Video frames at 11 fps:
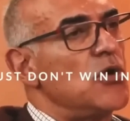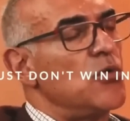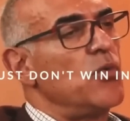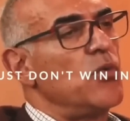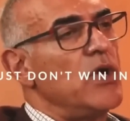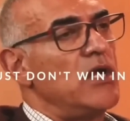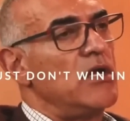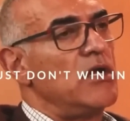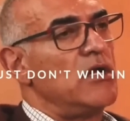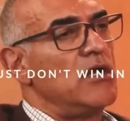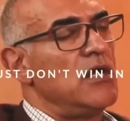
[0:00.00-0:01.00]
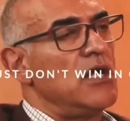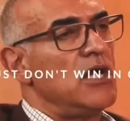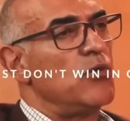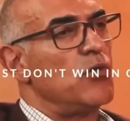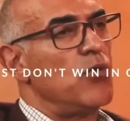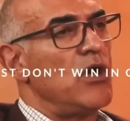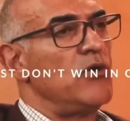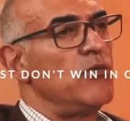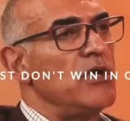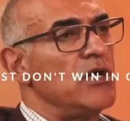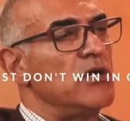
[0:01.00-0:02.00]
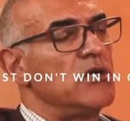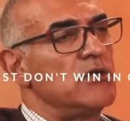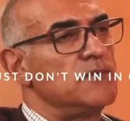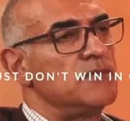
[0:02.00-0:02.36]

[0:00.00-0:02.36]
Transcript: don't win in one arena.